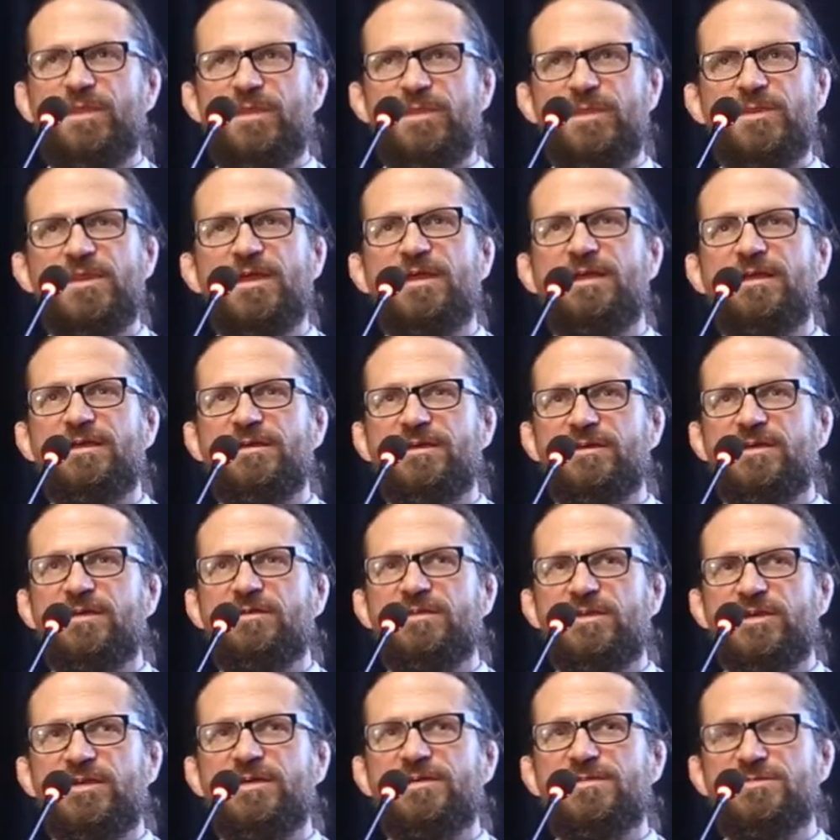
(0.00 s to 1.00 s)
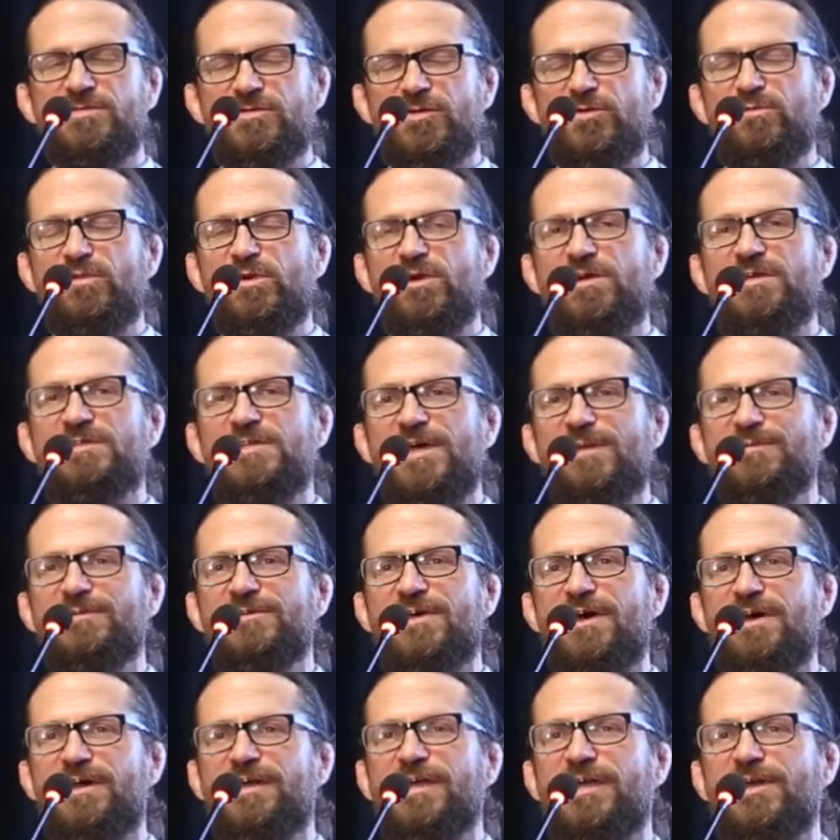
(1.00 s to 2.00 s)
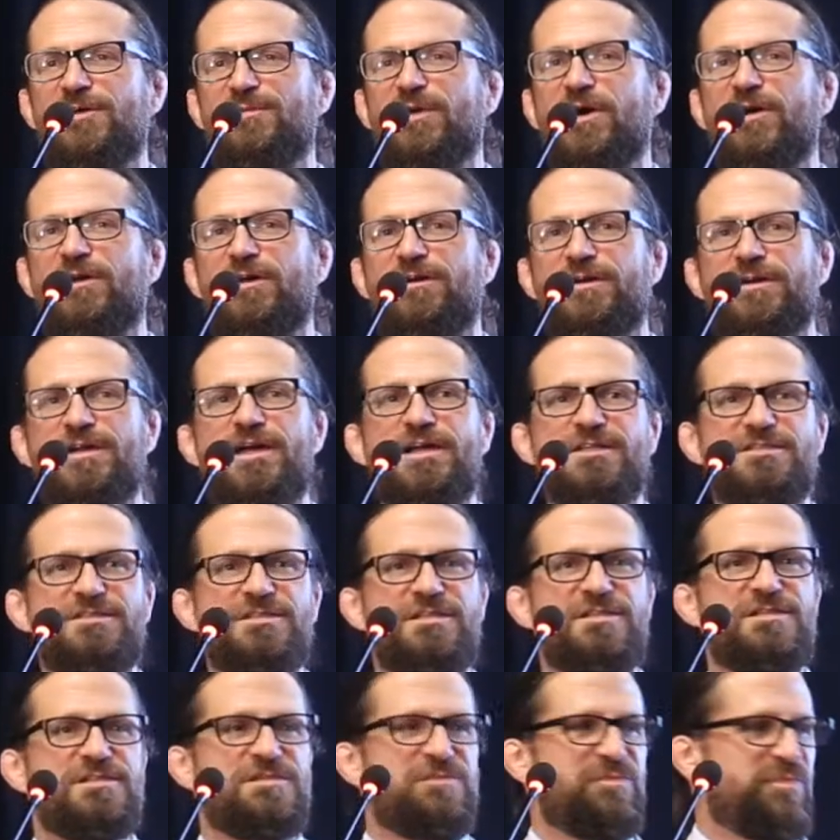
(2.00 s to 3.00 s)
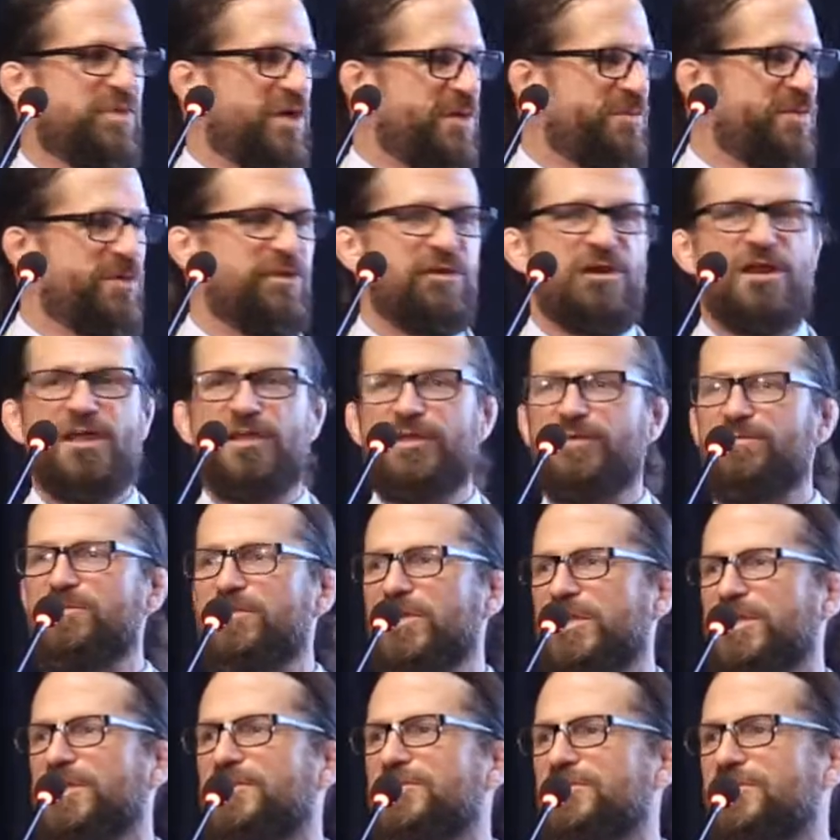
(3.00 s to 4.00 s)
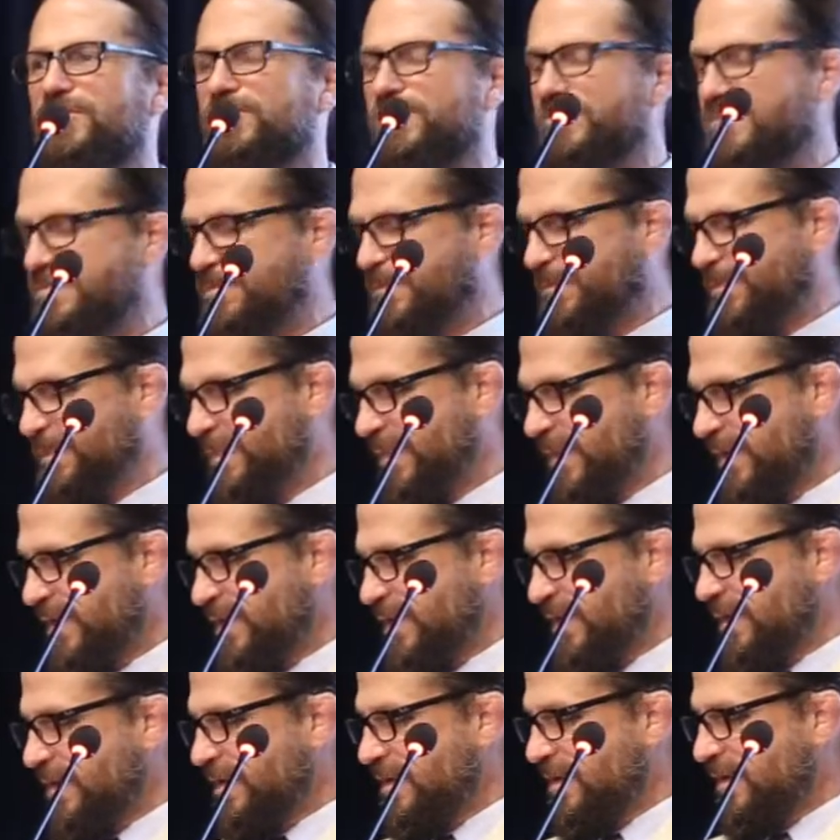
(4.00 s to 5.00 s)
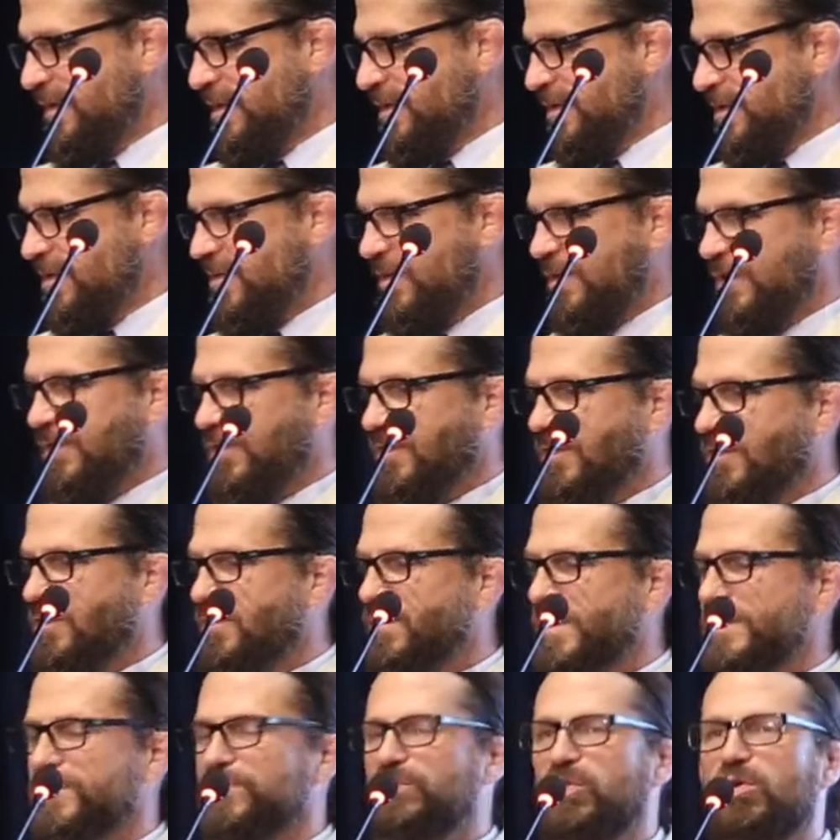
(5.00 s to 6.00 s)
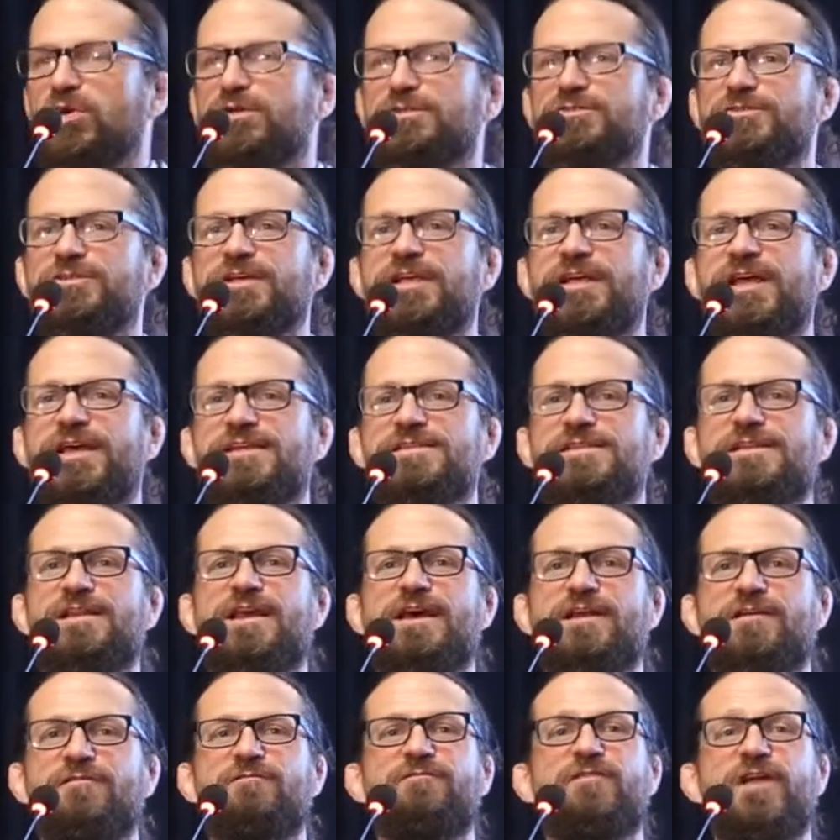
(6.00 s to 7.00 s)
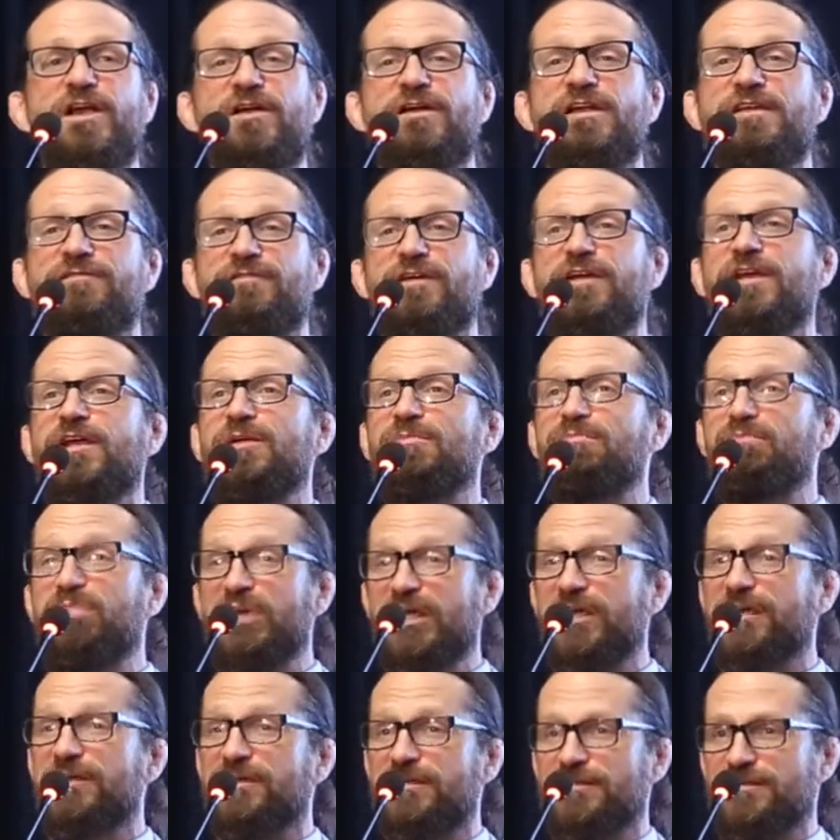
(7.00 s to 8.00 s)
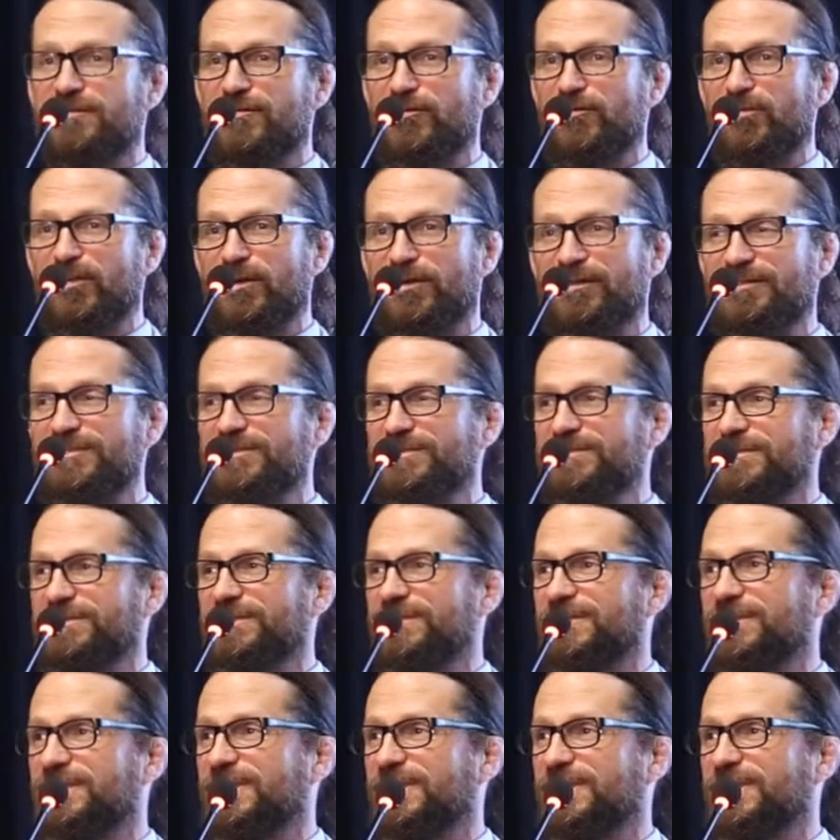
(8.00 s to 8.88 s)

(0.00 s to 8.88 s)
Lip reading: the consumers I'm talking about are not just people like me and you. U.S. poultry has a lot of very, very big consumers.